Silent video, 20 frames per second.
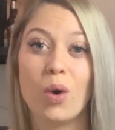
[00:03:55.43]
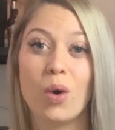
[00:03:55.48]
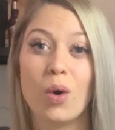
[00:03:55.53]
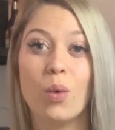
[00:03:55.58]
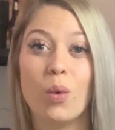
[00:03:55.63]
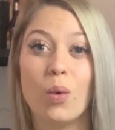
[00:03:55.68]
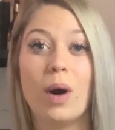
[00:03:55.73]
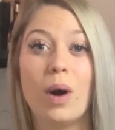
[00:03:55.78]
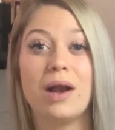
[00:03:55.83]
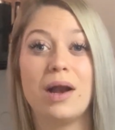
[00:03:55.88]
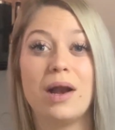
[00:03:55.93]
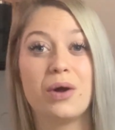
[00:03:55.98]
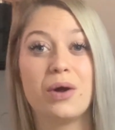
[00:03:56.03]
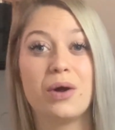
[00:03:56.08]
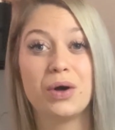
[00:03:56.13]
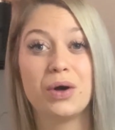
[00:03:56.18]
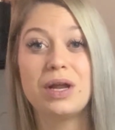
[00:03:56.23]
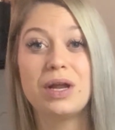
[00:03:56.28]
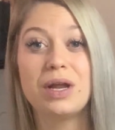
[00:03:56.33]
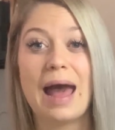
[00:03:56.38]
what
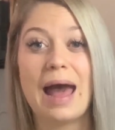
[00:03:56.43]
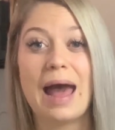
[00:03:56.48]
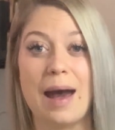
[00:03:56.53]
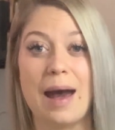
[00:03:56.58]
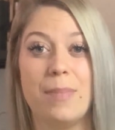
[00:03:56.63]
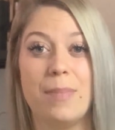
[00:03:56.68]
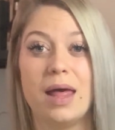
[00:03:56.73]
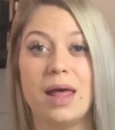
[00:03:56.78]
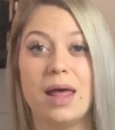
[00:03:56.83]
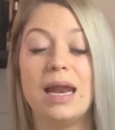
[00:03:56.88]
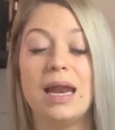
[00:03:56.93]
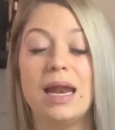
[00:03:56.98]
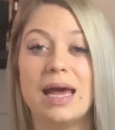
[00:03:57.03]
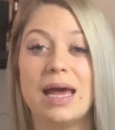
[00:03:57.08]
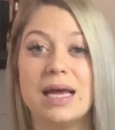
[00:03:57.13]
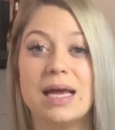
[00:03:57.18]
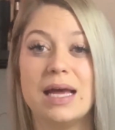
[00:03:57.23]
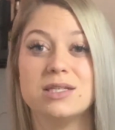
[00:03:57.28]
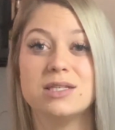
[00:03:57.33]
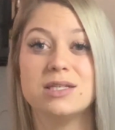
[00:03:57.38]
could happen
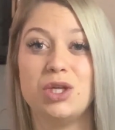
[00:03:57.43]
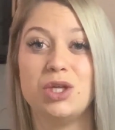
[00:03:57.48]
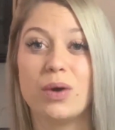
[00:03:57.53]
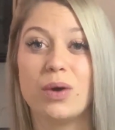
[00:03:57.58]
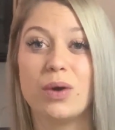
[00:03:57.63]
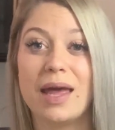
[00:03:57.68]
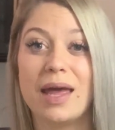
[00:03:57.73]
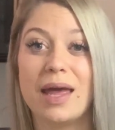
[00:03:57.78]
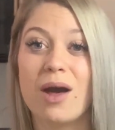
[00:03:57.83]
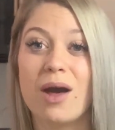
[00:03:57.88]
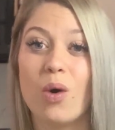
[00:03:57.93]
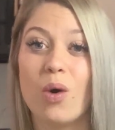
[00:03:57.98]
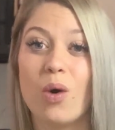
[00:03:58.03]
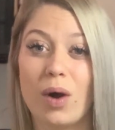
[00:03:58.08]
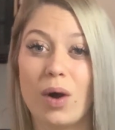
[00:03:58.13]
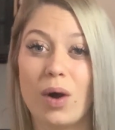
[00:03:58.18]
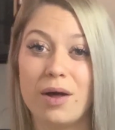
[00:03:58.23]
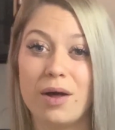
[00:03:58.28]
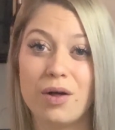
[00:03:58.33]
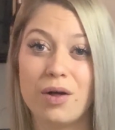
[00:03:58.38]
is you can get
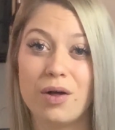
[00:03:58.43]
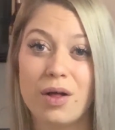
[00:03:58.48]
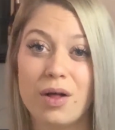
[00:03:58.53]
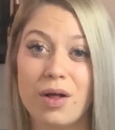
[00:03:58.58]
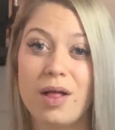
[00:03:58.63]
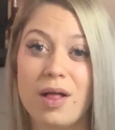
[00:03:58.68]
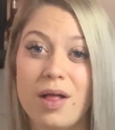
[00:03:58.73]
oil